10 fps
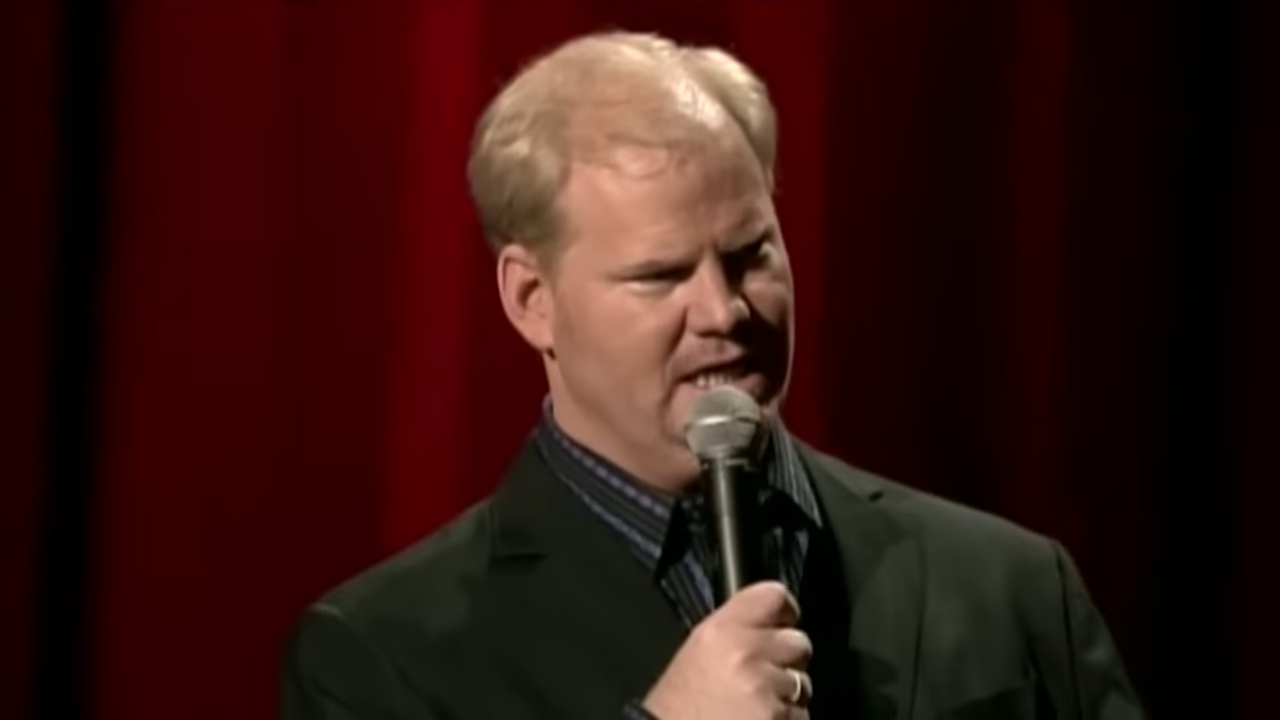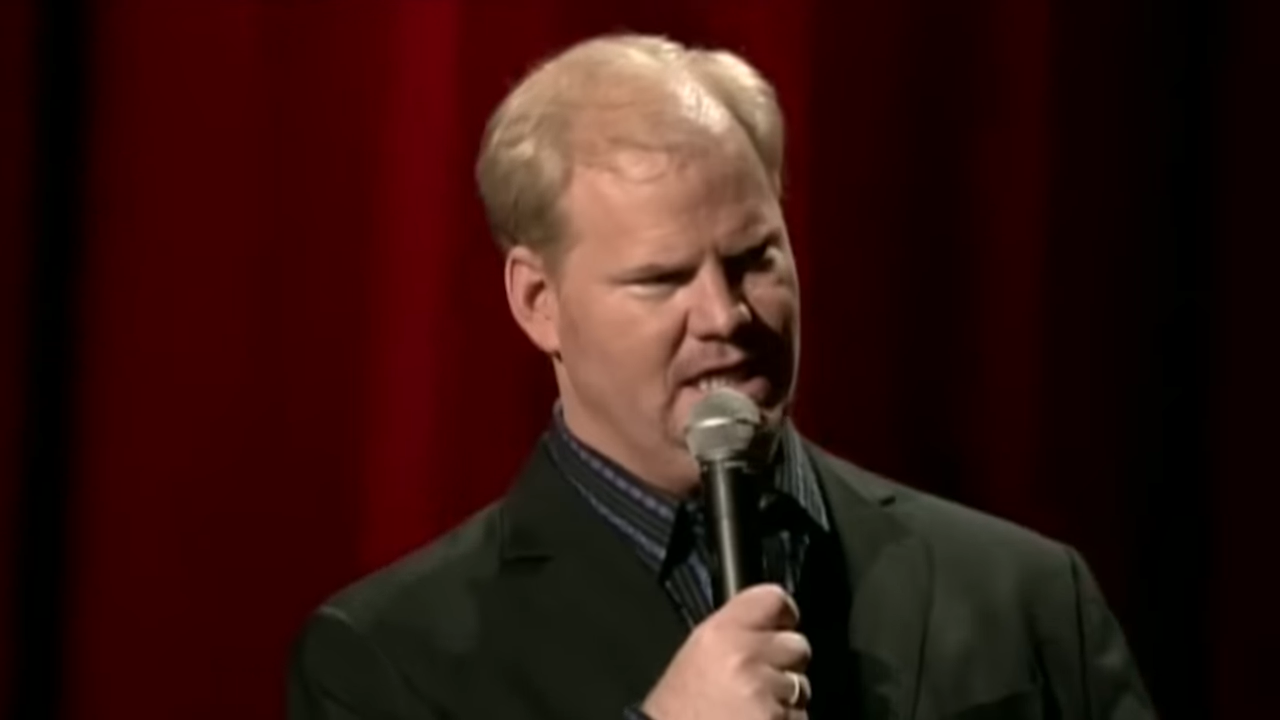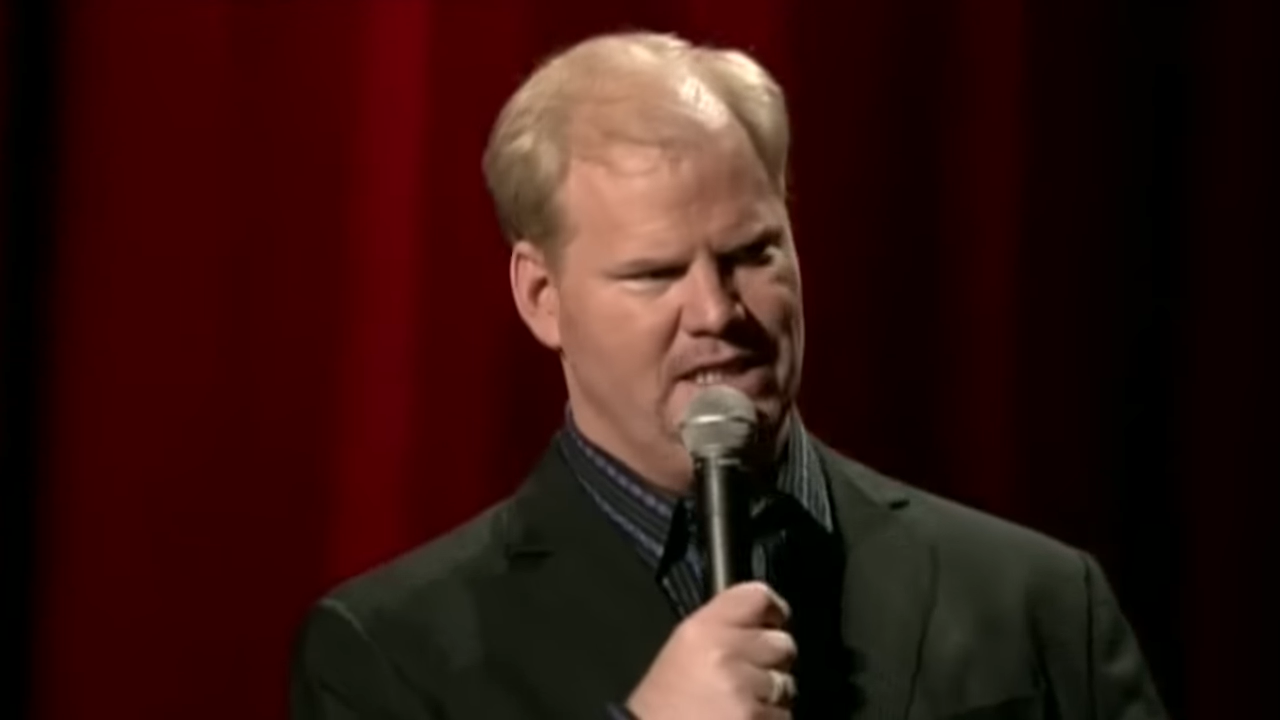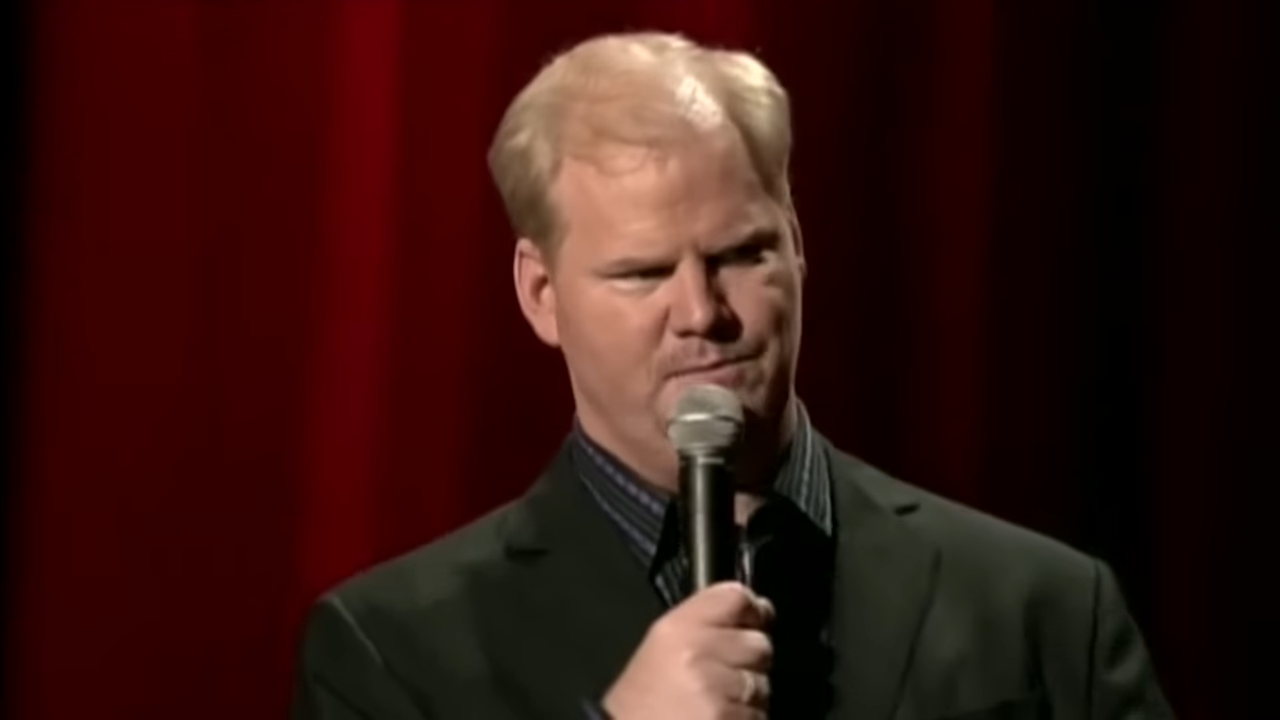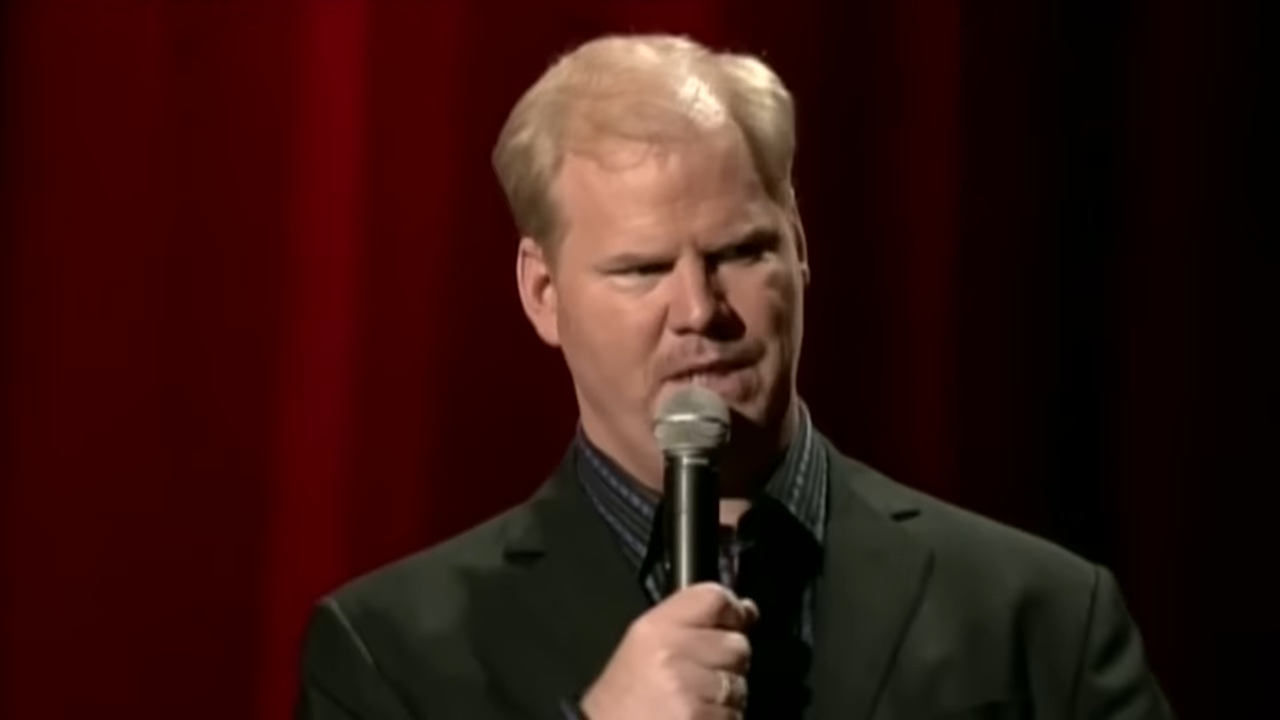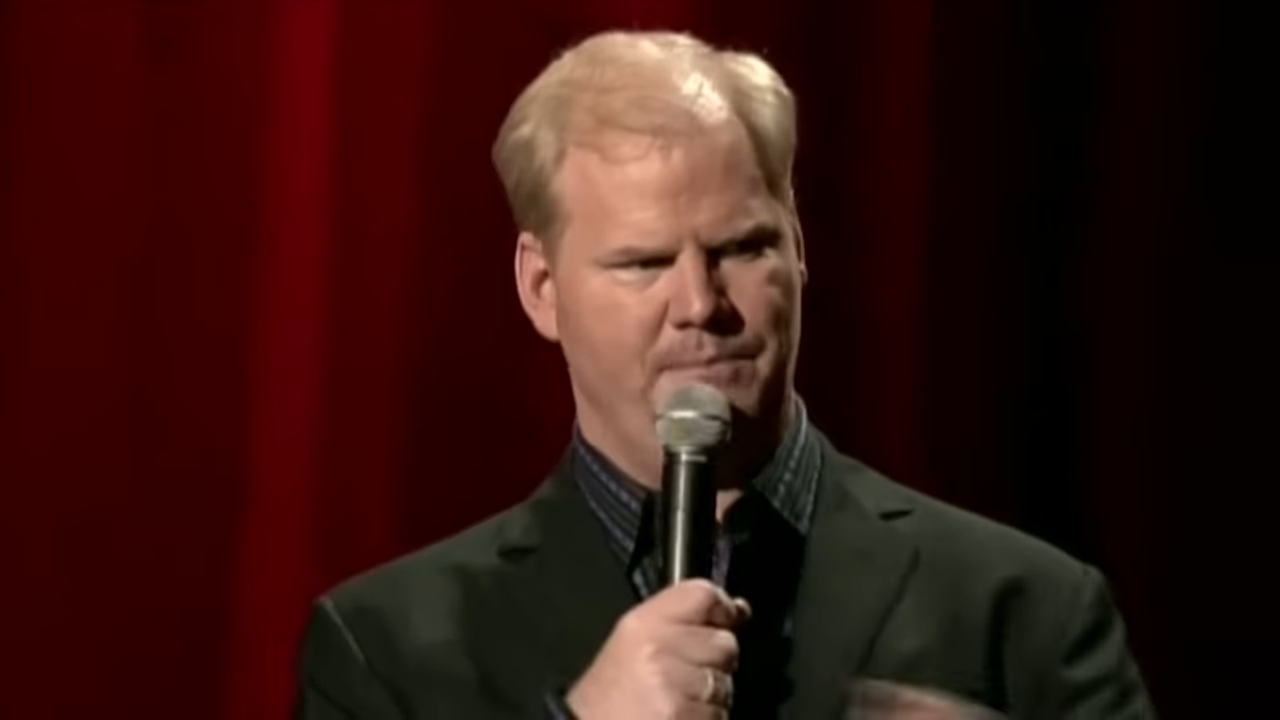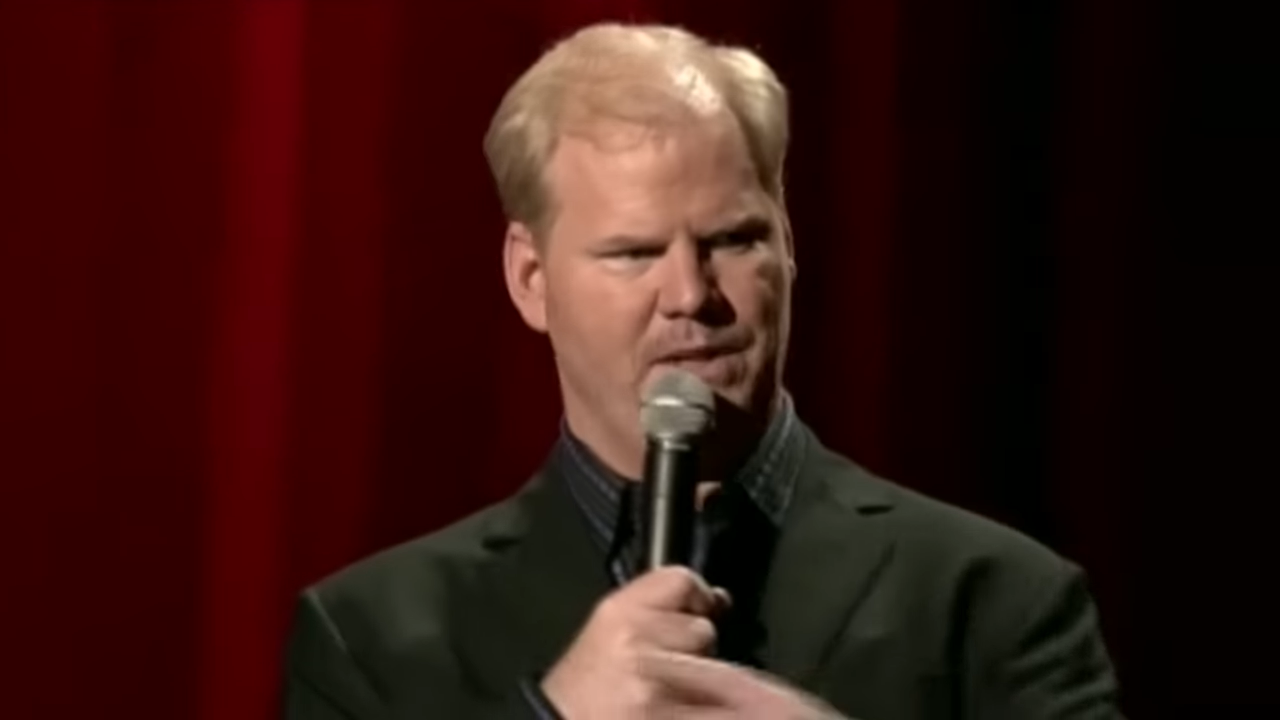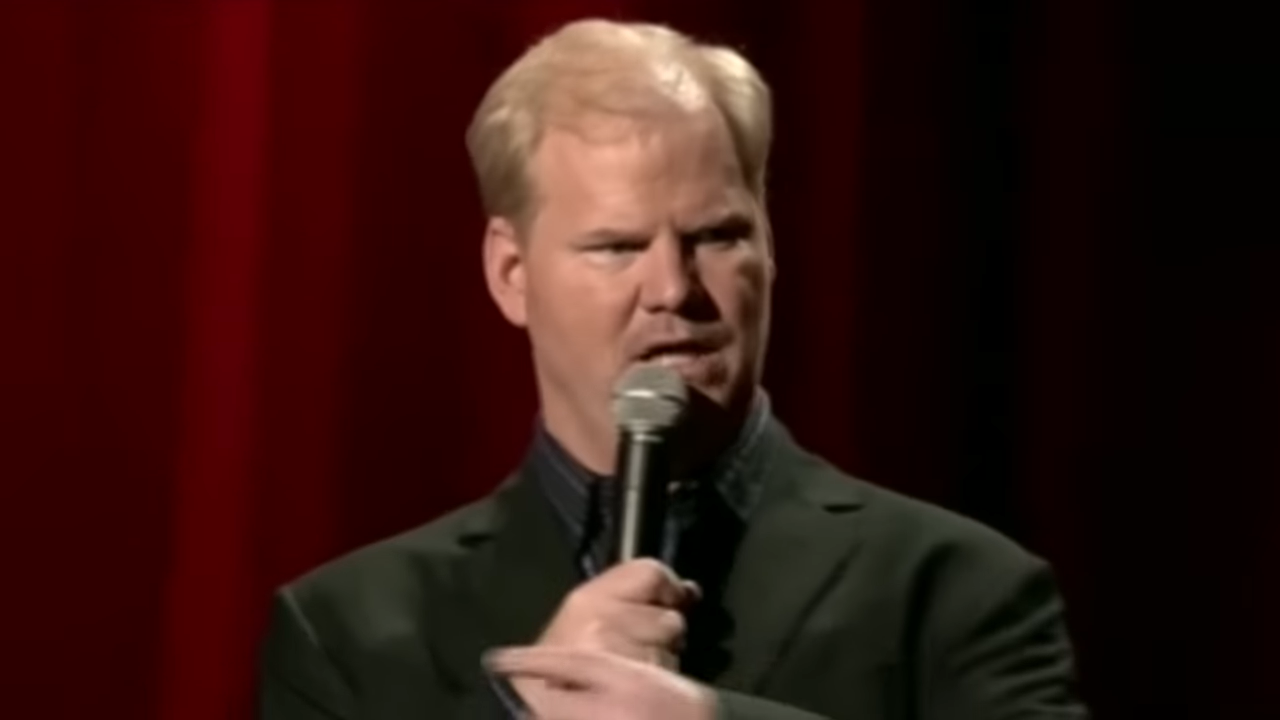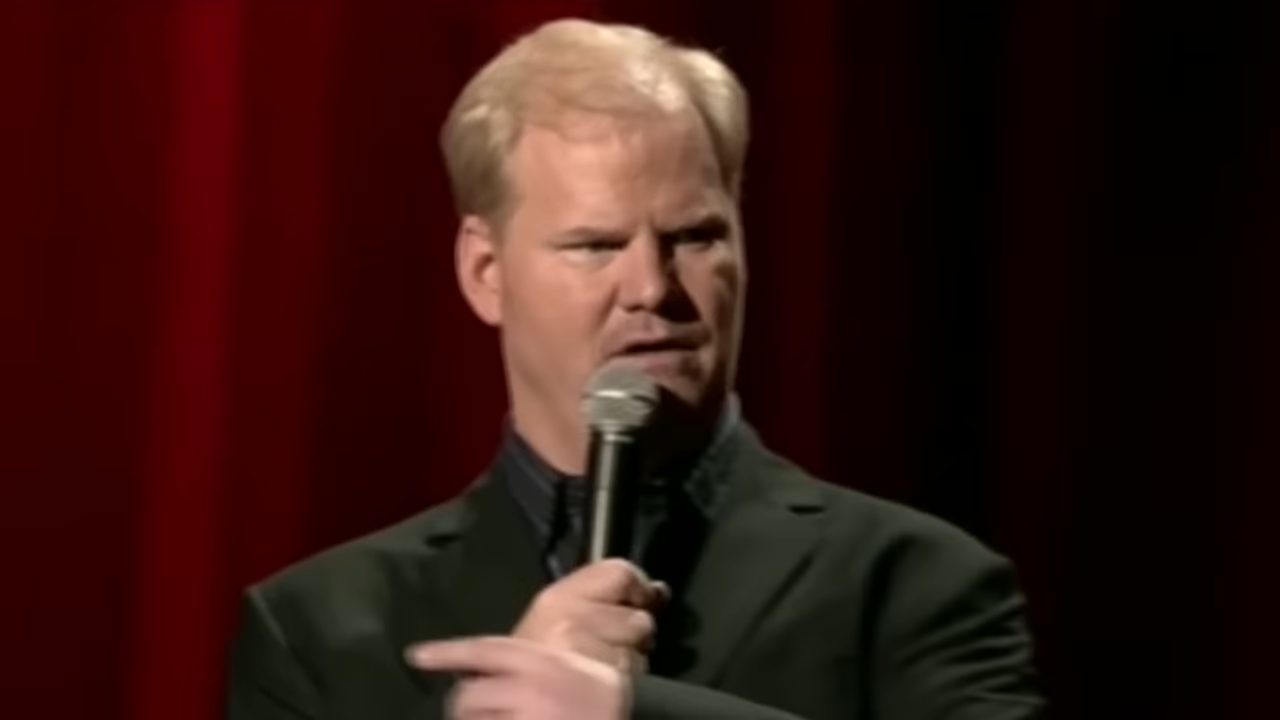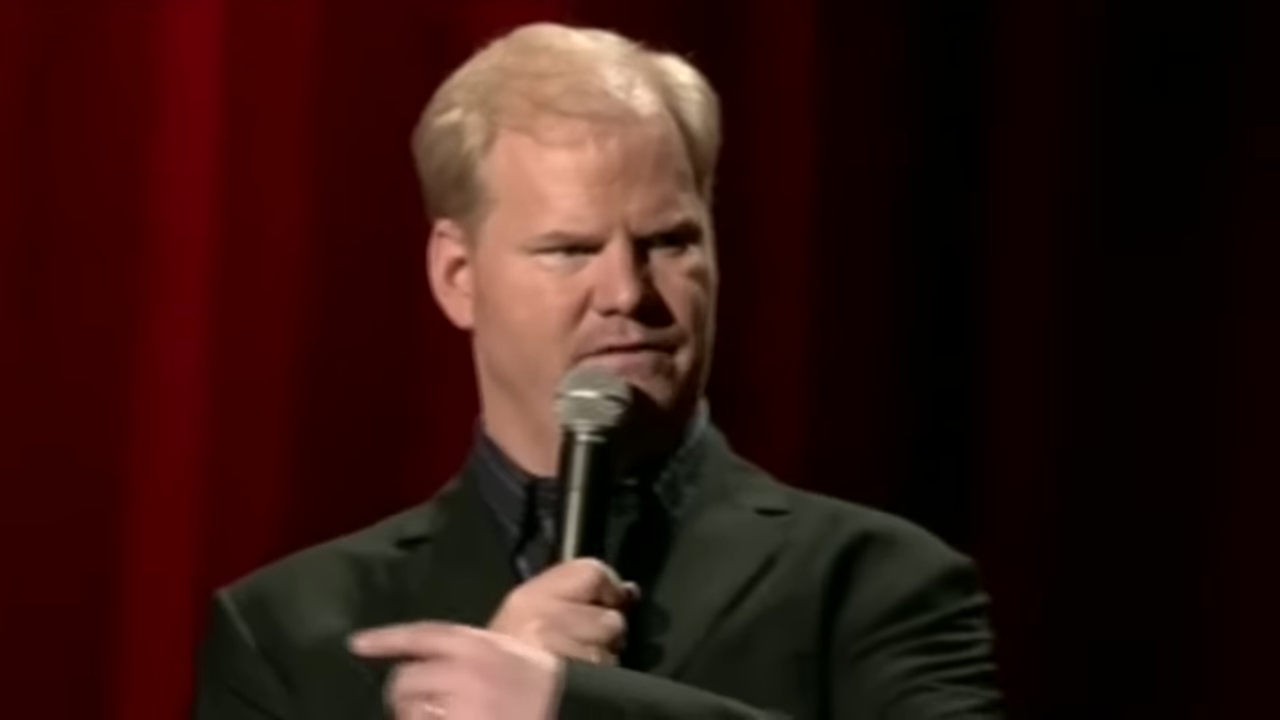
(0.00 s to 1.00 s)
these
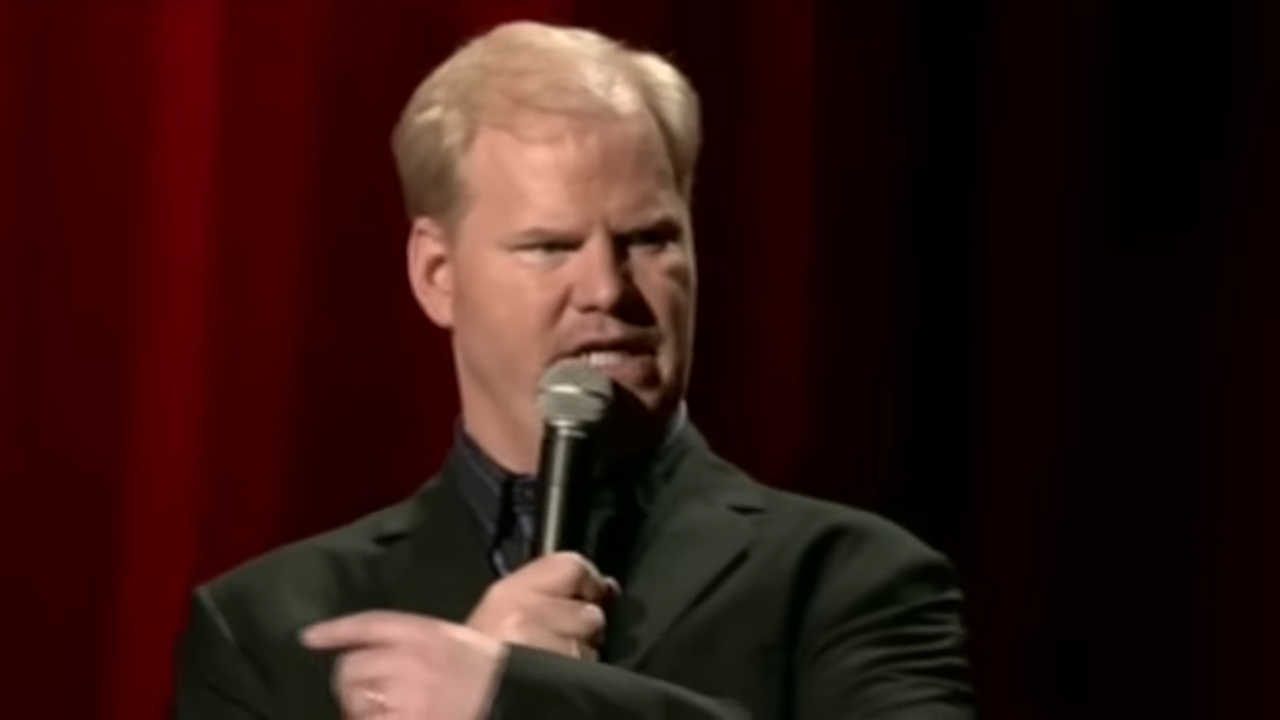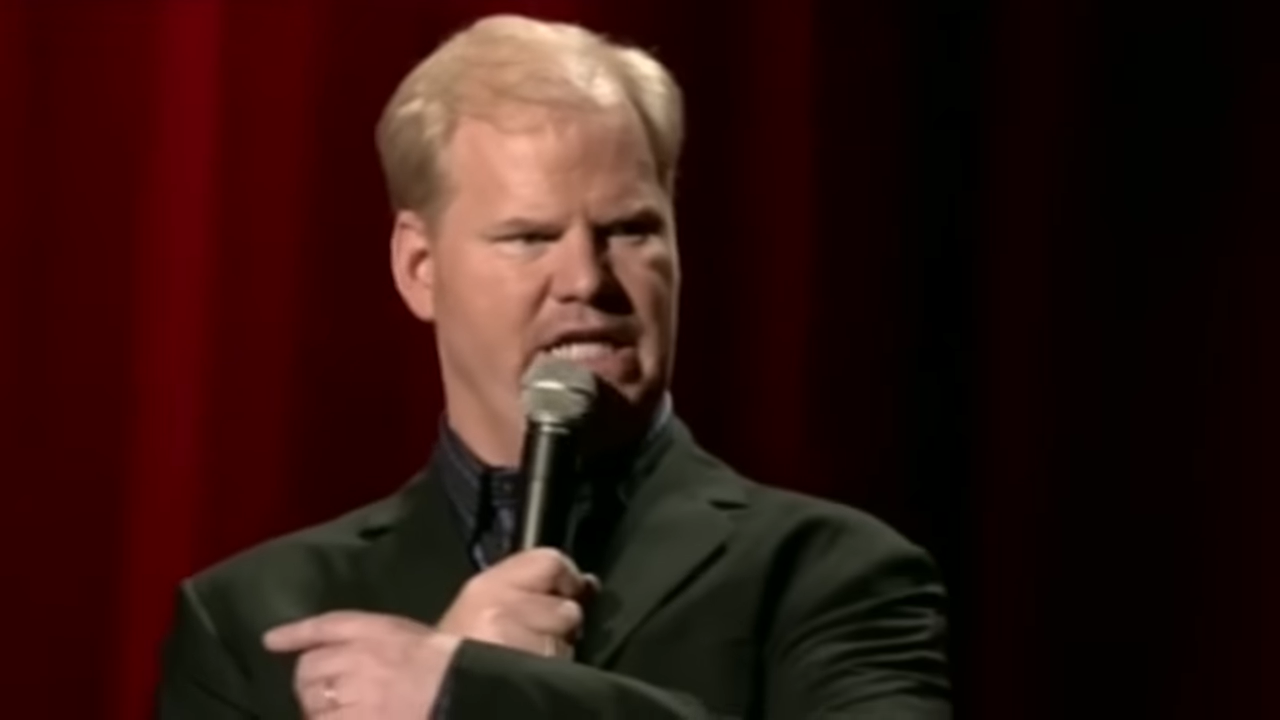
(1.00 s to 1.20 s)
people over